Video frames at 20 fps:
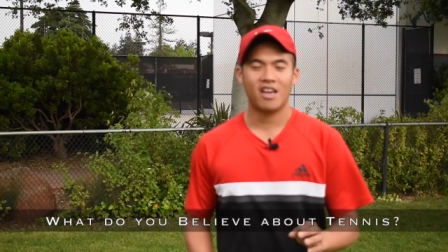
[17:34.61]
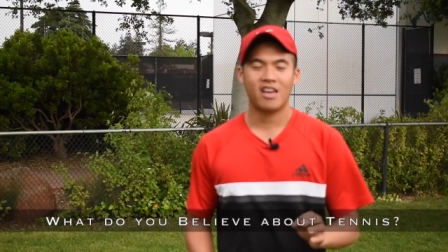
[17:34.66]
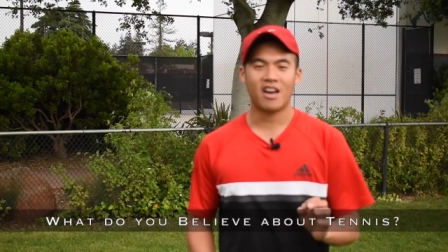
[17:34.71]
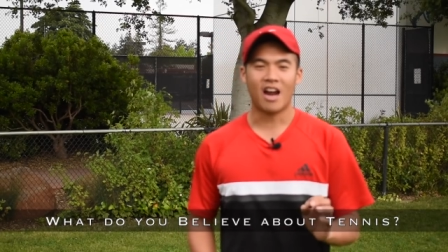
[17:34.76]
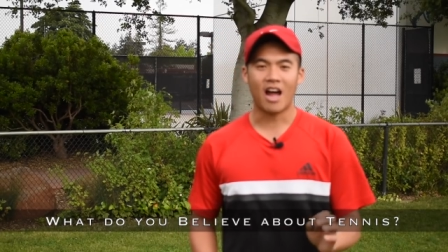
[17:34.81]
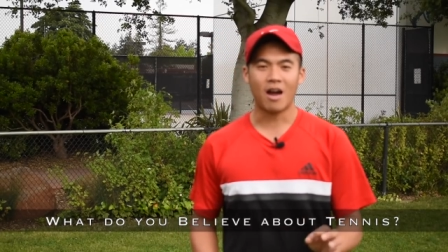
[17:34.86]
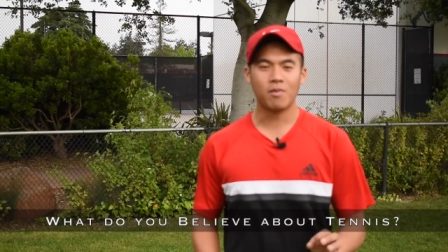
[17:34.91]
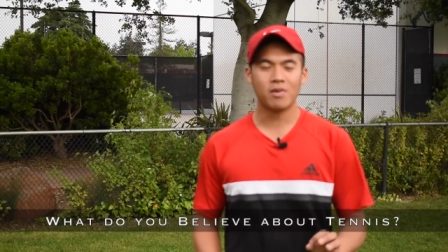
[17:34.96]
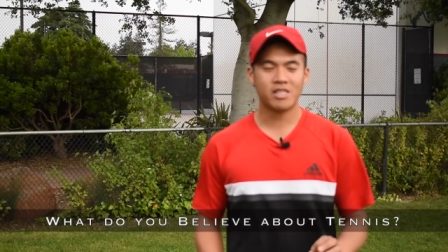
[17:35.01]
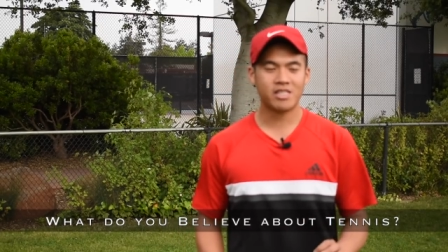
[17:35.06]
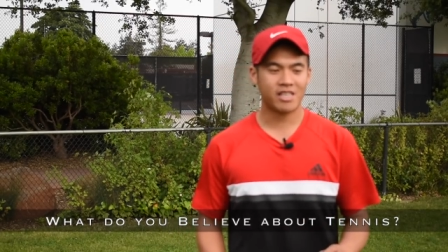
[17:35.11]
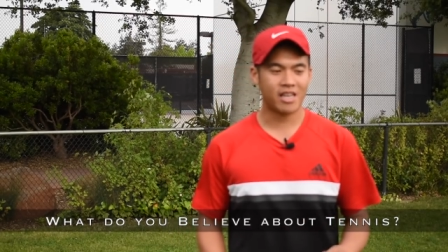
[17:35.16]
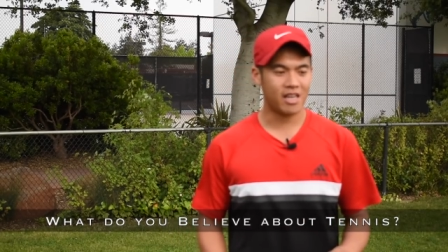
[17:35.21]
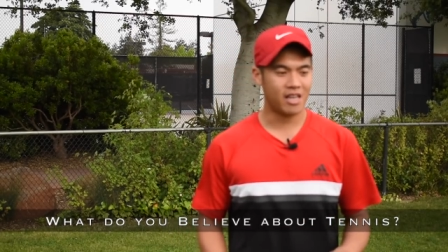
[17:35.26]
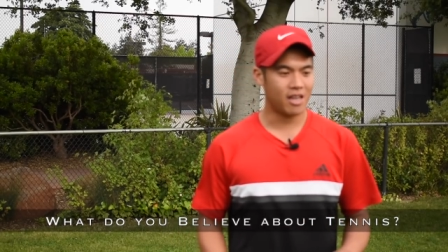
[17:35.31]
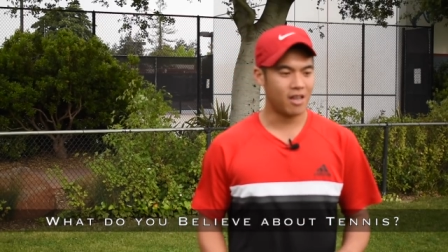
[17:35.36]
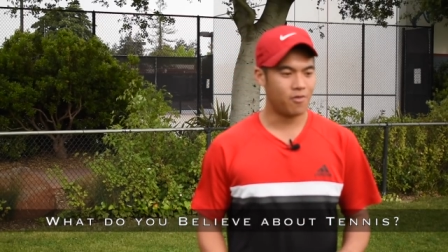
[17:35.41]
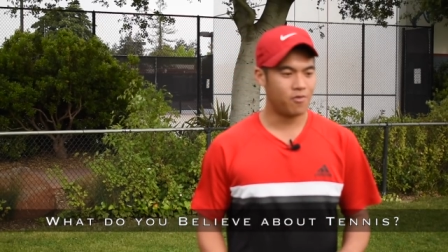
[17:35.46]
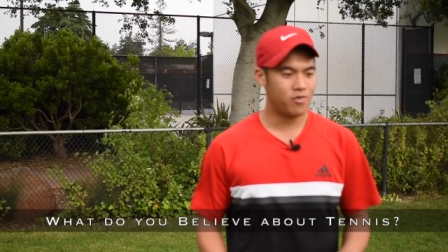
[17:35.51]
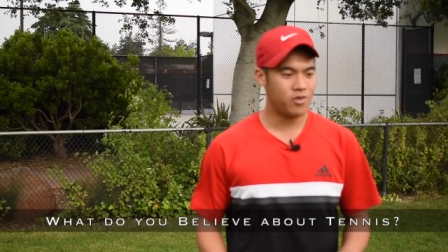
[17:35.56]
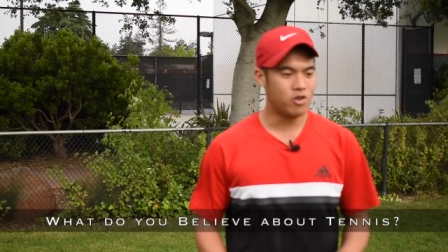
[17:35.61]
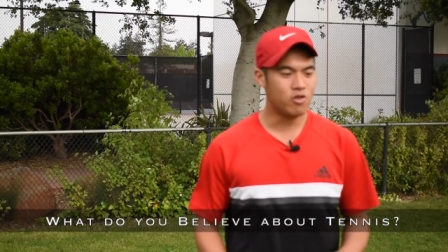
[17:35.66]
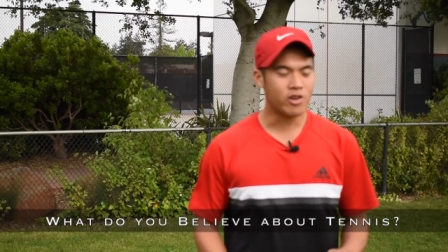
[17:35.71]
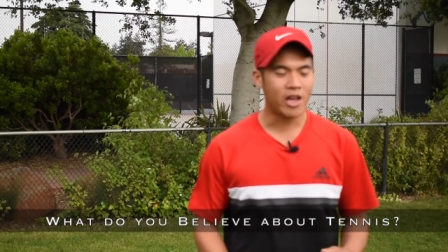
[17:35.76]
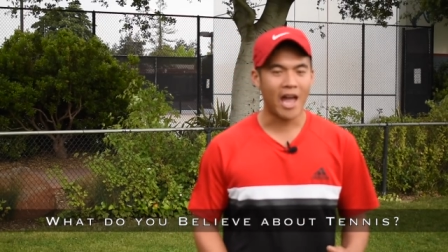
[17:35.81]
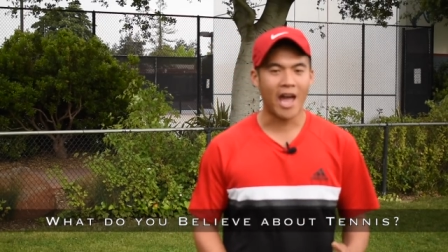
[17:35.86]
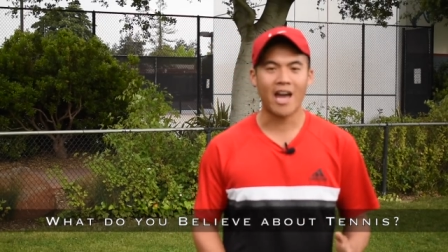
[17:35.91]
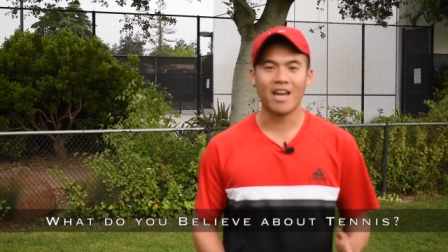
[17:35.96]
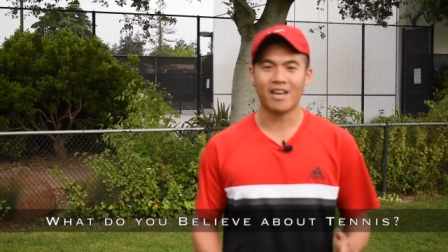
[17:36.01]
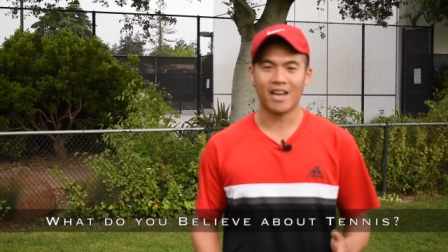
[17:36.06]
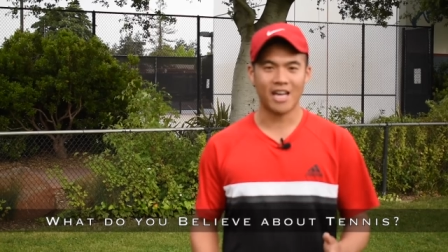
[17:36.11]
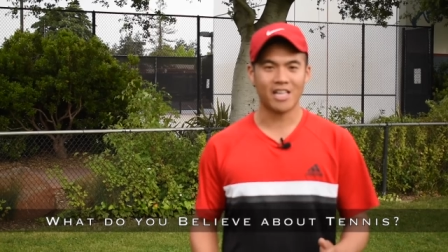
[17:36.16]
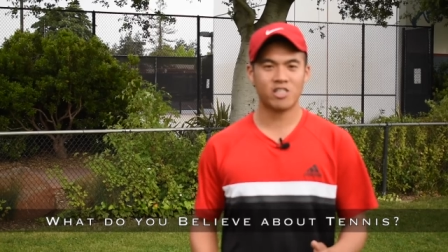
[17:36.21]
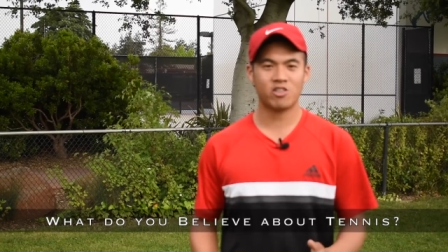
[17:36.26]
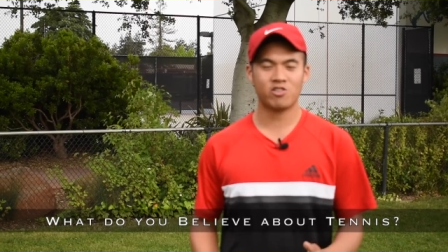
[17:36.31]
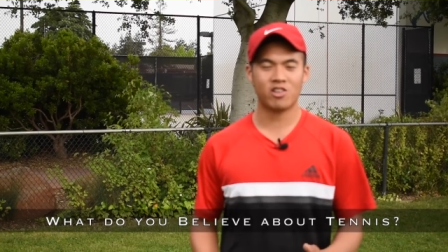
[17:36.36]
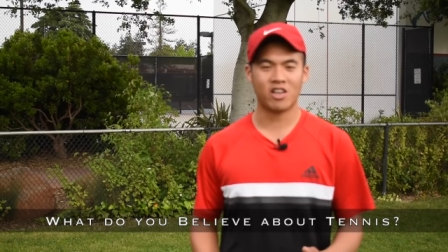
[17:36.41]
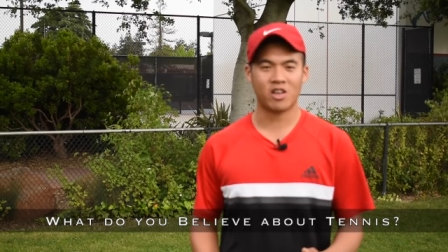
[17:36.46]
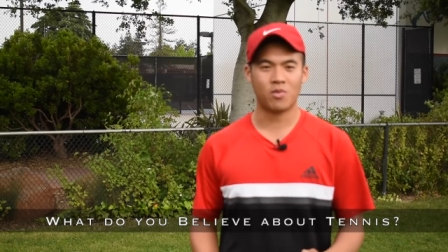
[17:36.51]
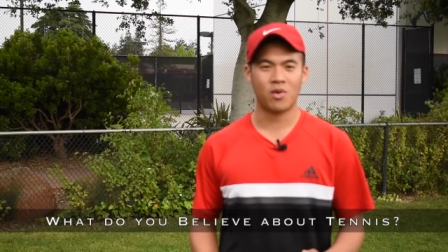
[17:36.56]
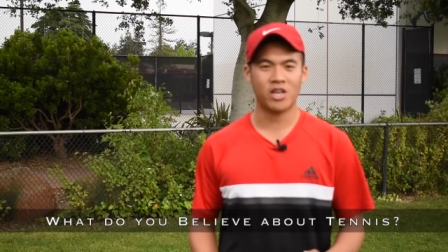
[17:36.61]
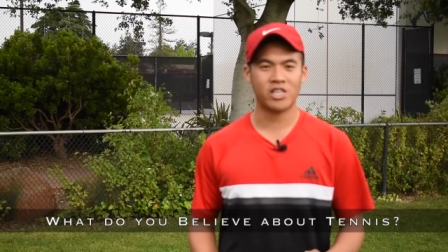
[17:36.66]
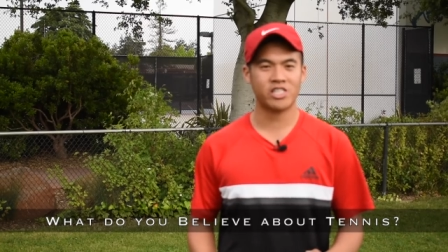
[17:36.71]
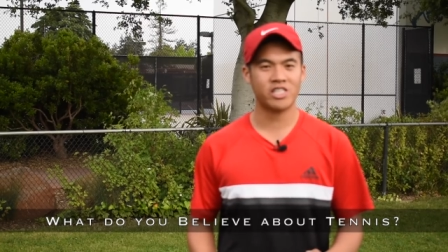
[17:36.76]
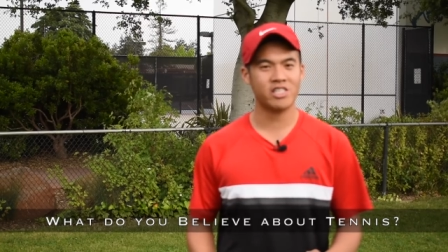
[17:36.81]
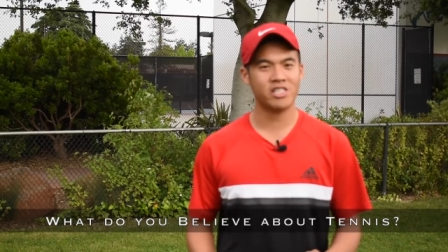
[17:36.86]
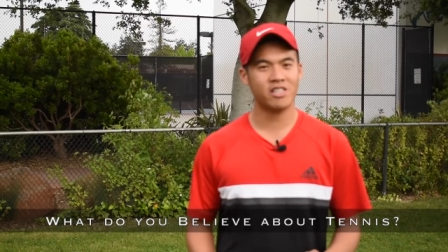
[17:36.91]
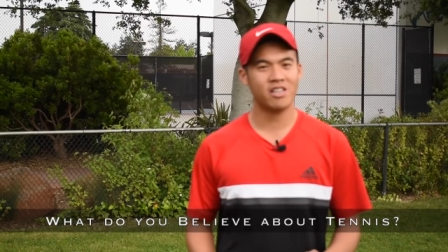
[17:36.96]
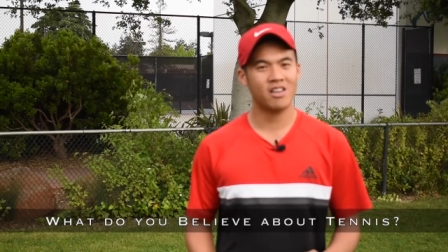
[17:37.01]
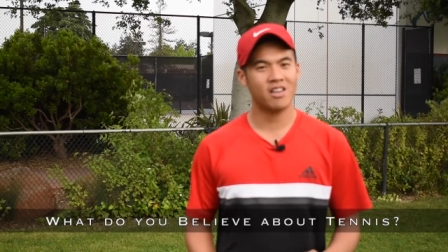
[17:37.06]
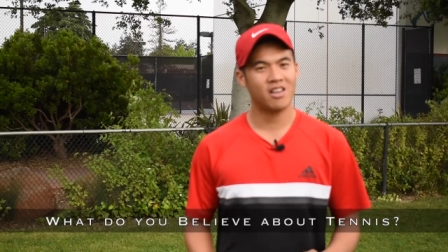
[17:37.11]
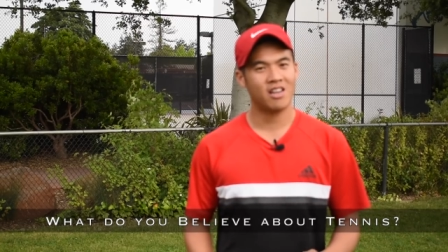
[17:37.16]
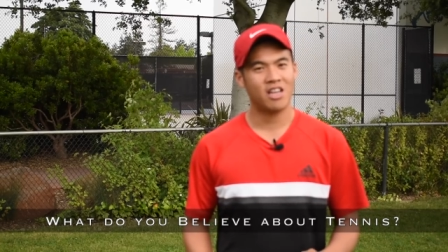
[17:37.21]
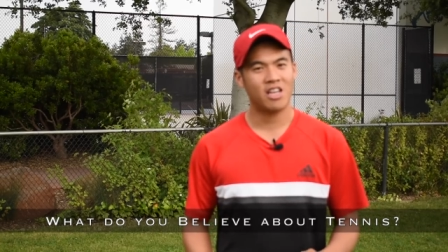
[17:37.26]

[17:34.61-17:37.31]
And I would say if you can't answer that question,